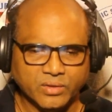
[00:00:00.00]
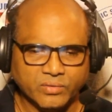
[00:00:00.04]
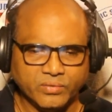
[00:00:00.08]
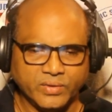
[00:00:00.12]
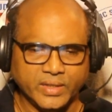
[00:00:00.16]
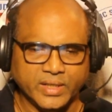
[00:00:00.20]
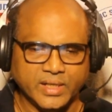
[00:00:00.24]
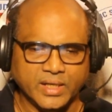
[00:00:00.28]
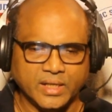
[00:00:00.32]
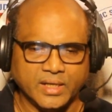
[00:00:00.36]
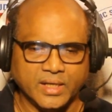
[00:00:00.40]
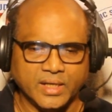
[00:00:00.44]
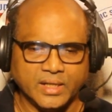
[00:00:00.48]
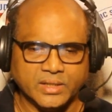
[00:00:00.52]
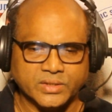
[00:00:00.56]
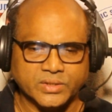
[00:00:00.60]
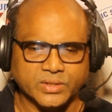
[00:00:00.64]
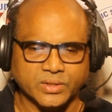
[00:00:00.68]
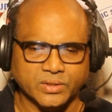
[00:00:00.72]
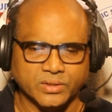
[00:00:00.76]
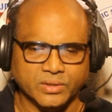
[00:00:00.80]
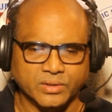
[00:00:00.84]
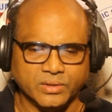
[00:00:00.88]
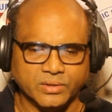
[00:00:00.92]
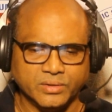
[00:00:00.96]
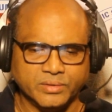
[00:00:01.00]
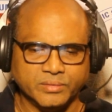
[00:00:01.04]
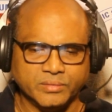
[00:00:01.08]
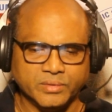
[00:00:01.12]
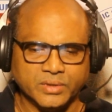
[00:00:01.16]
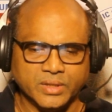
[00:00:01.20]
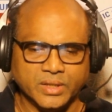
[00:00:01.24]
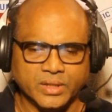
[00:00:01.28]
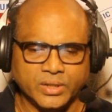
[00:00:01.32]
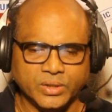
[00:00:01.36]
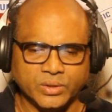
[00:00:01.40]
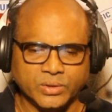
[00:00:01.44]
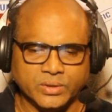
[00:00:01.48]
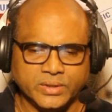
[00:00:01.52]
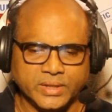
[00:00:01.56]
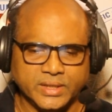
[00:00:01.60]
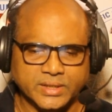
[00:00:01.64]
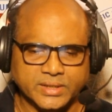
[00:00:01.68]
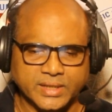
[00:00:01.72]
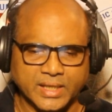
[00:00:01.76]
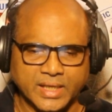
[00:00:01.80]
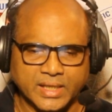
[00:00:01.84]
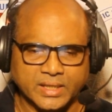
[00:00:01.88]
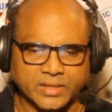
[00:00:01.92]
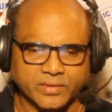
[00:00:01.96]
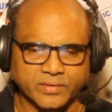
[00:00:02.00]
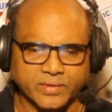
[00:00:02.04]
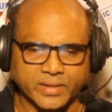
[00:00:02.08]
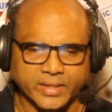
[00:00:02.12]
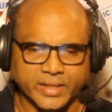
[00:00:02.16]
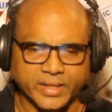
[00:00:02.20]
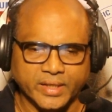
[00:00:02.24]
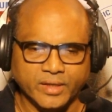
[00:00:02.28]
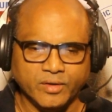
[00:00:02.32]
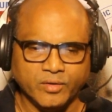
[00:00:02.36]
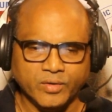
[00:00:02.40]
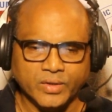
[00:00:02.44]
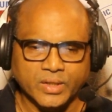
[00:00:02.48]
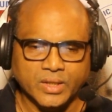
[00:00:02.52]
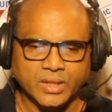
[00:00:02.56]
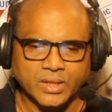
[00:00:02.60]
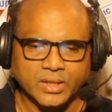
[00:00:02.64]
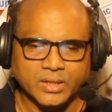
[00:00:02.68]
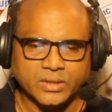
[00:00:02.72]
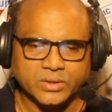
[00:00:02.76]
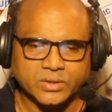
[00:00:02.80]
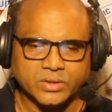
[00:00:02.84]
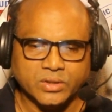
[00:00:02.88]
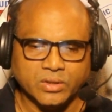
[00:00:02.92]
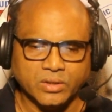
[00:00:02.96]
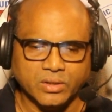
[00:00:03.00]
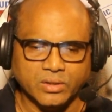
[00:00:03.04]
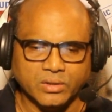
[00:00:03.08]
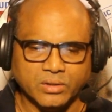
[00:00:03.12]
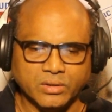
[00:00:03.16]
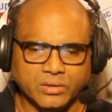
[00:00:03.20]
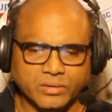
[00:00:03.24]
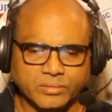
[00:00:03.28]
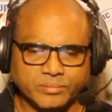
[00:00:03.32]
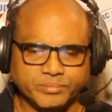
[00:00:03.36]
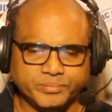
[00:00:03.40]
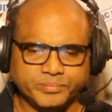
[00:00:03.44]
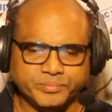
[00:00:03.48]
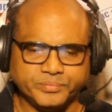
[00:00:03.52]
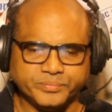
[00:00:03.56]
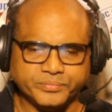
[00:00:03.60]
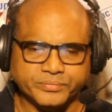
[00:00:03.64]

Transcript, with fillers: we can also do this activity so